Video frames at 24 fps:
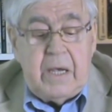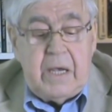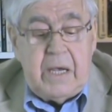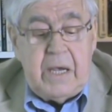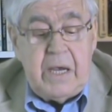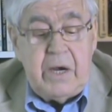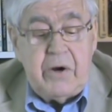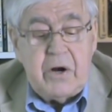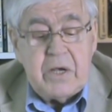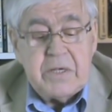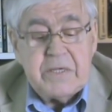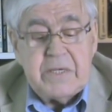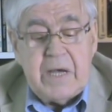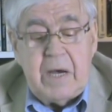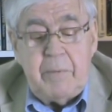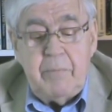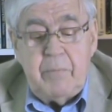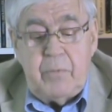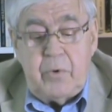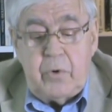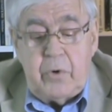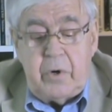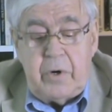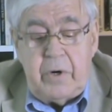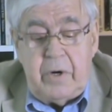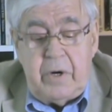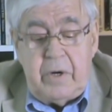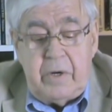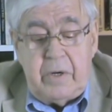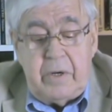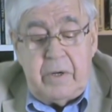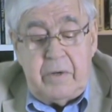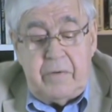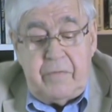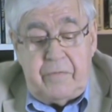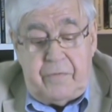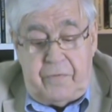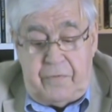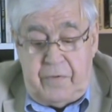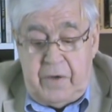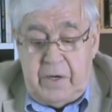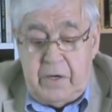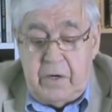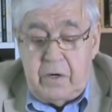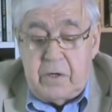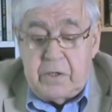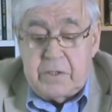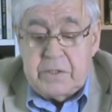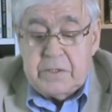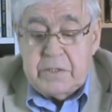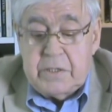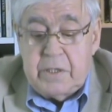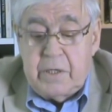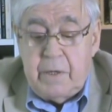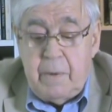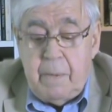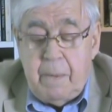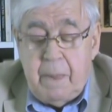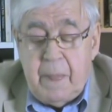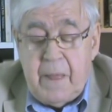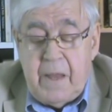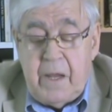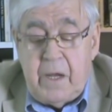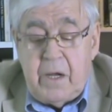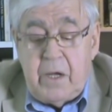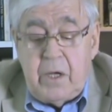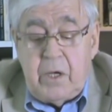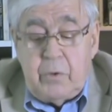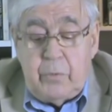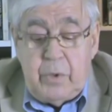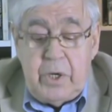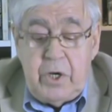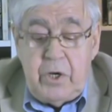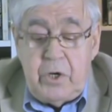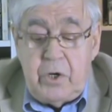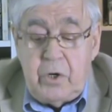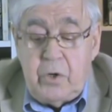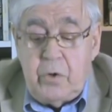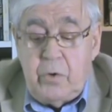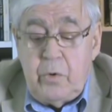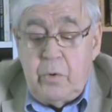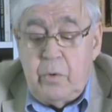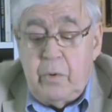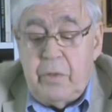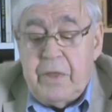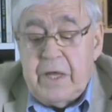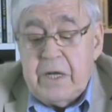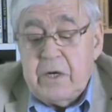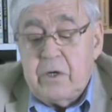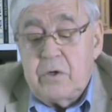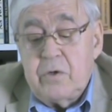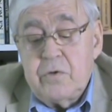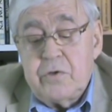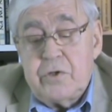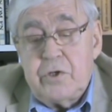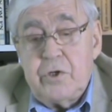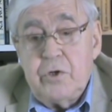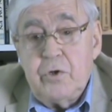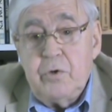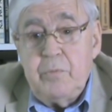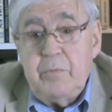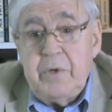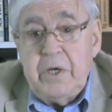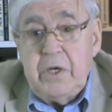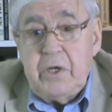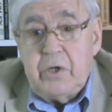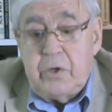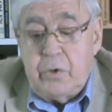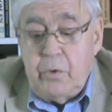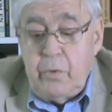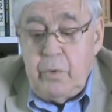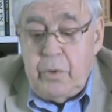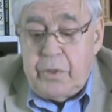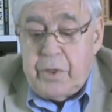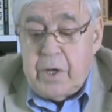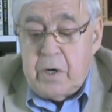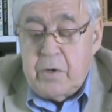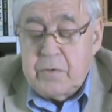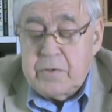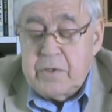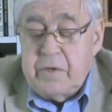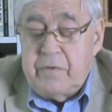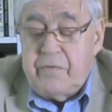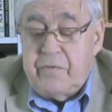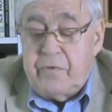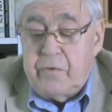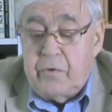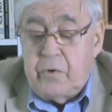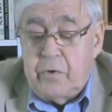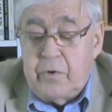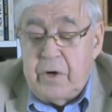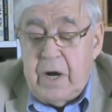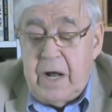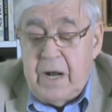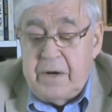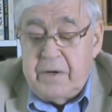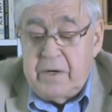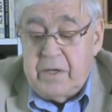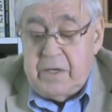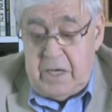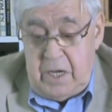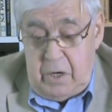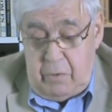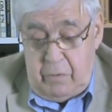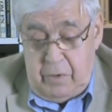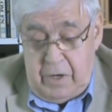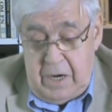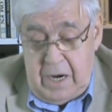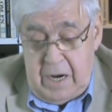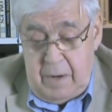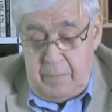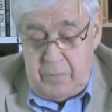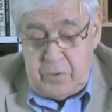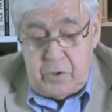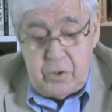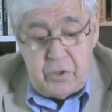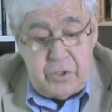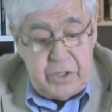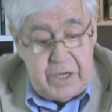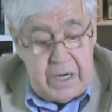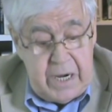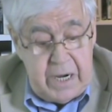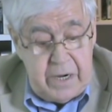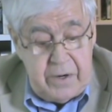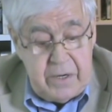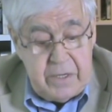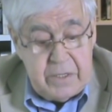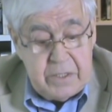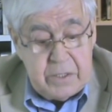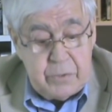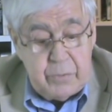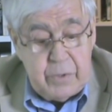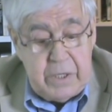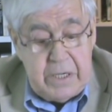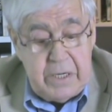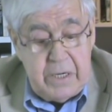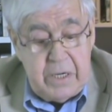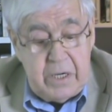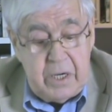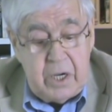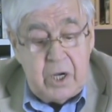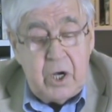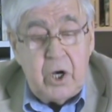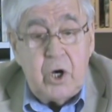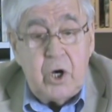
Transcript: Here are some more figures. We know that consuming 2,400 kilograms a year in Sweden